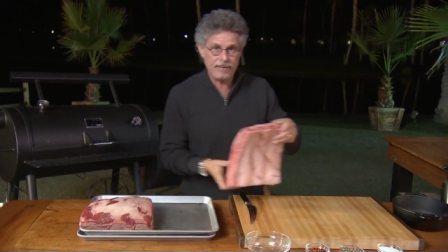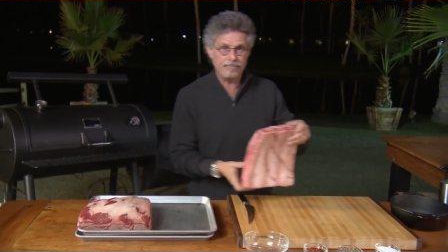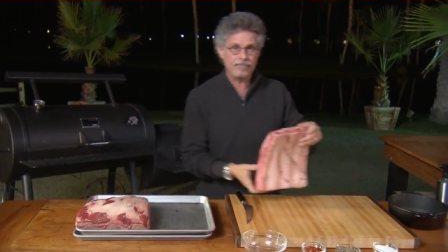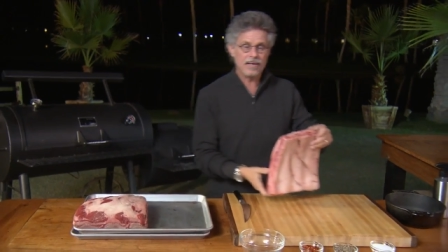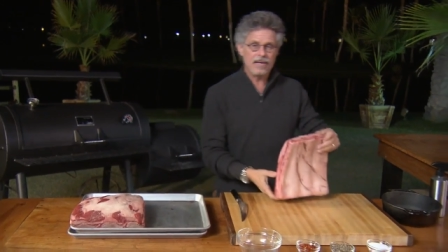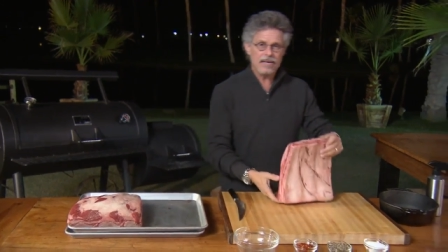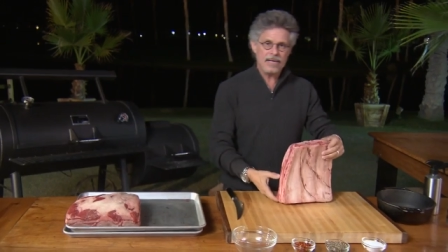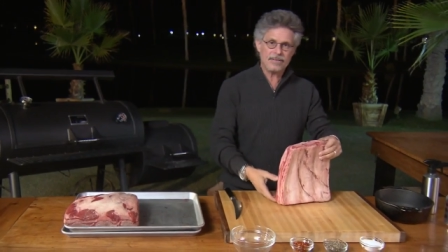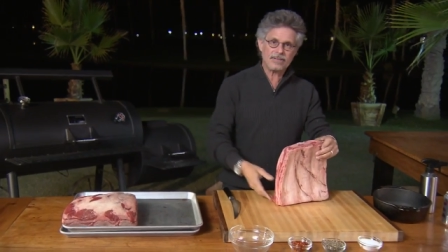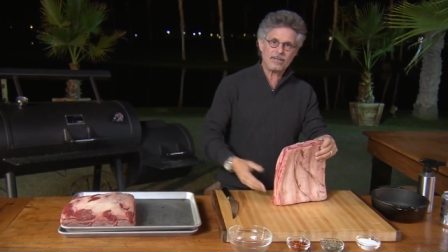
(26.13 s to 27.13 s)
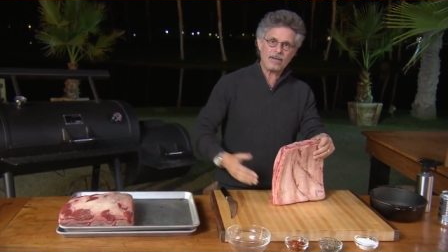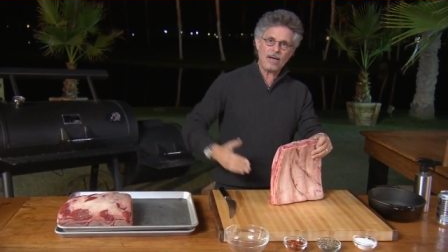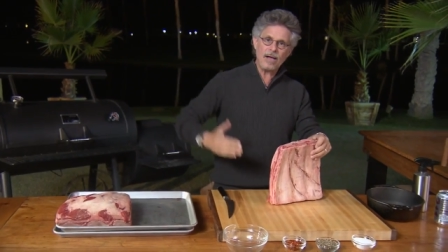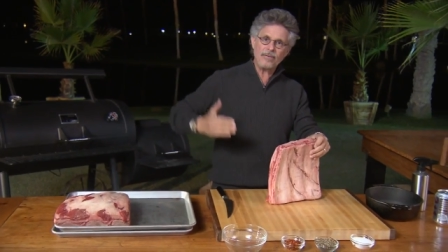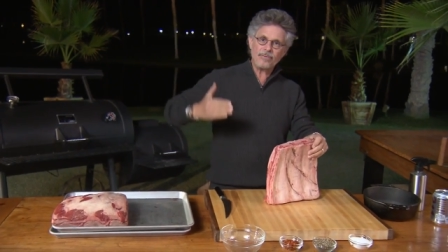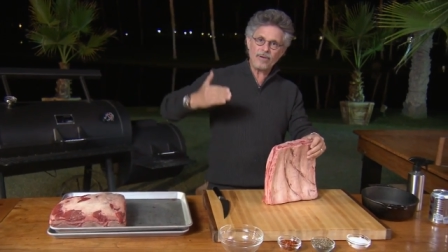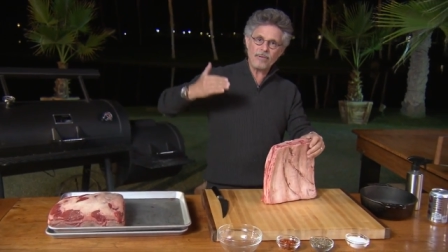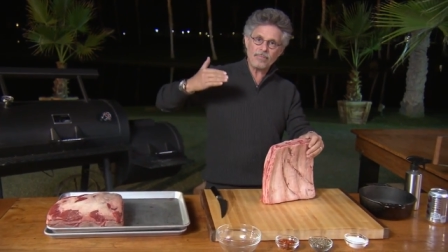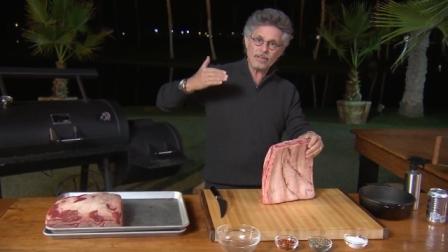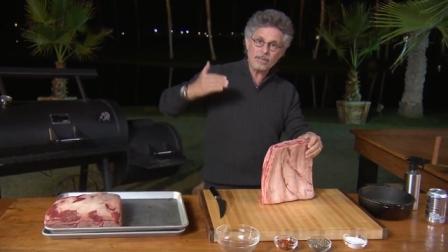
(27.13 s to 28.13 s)
rib. It's cut
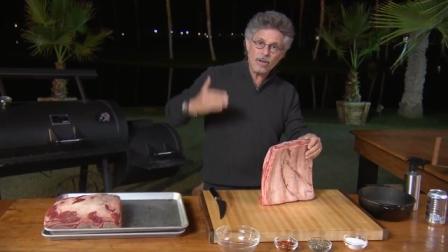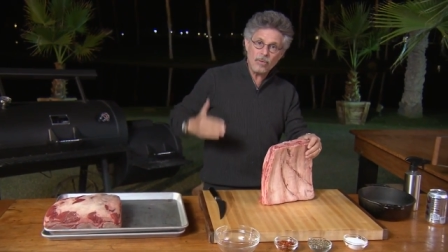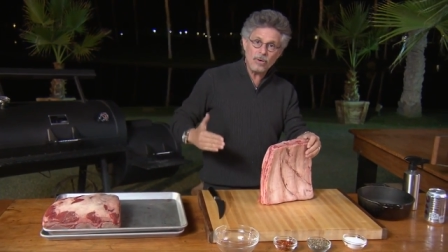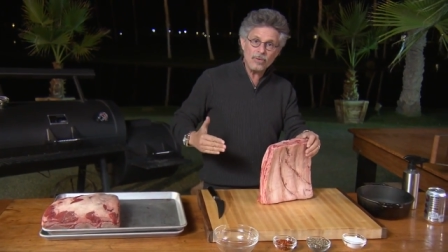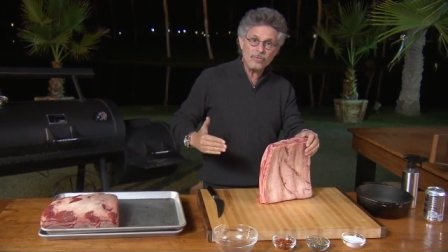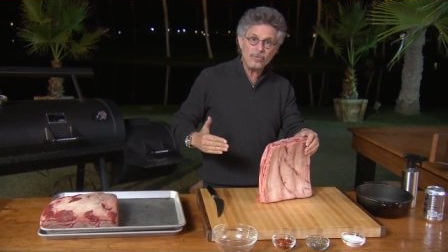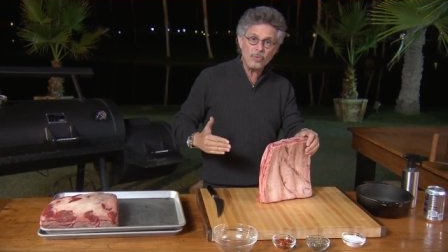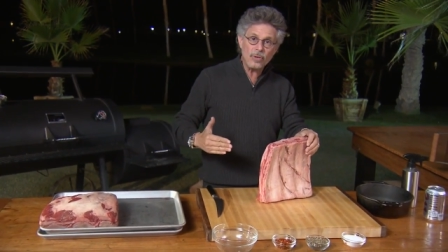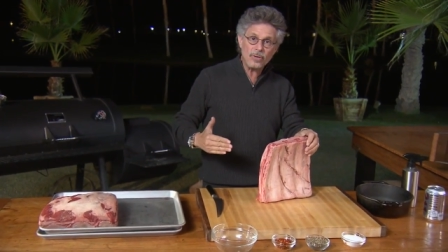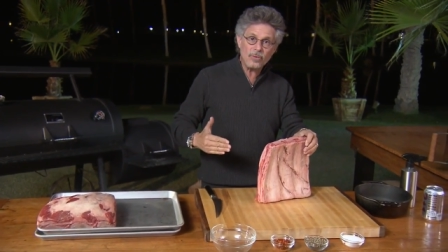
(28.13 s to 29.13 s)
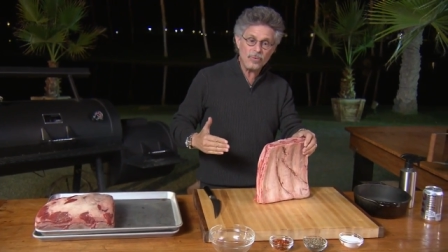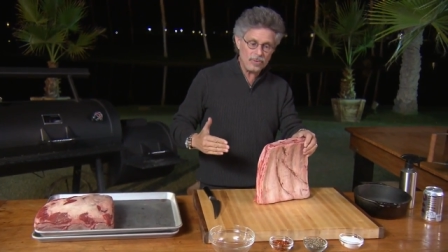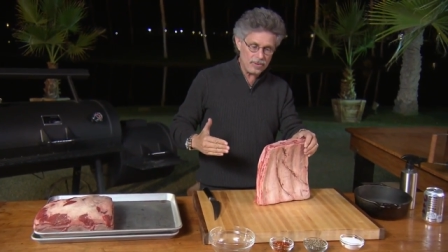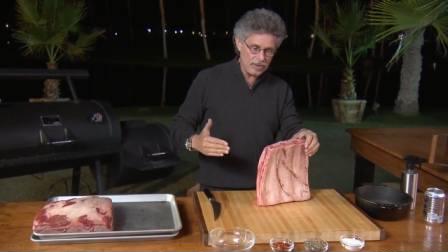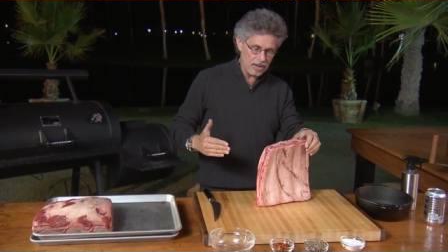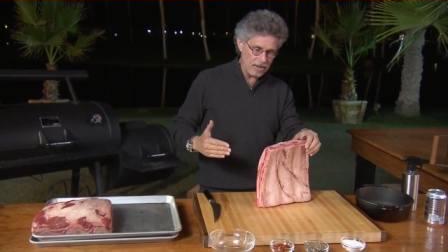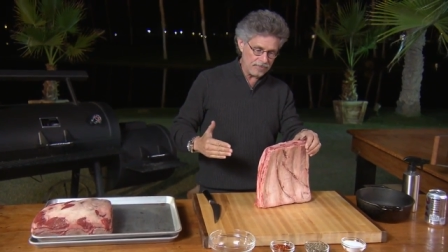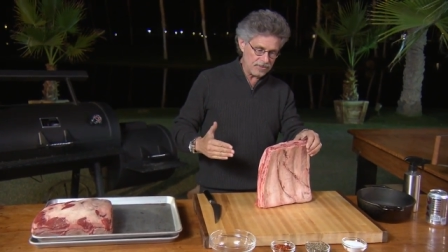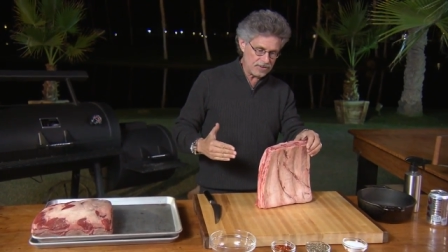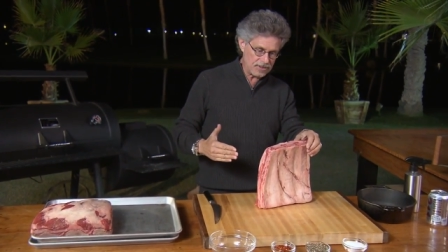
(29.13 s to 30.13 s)
from the lower forequarter
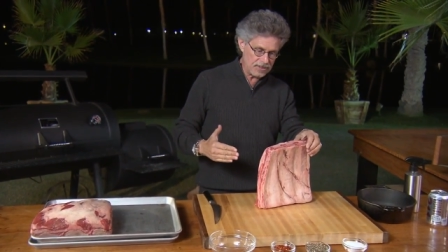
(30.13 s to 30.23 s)
of the